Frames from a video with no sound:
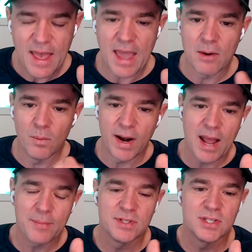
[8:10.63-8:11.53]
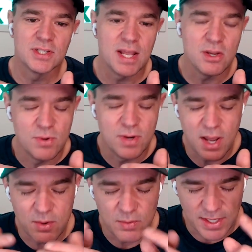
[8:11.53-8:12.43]
And what happens is that
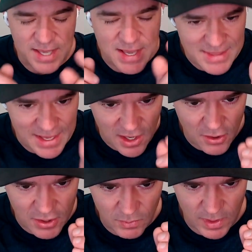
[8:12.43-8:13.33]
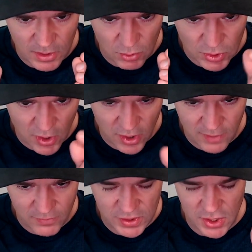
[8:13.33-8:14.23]
and the key thing here is what you start a
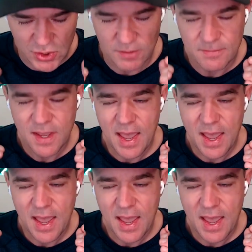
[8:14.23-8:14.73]
conversation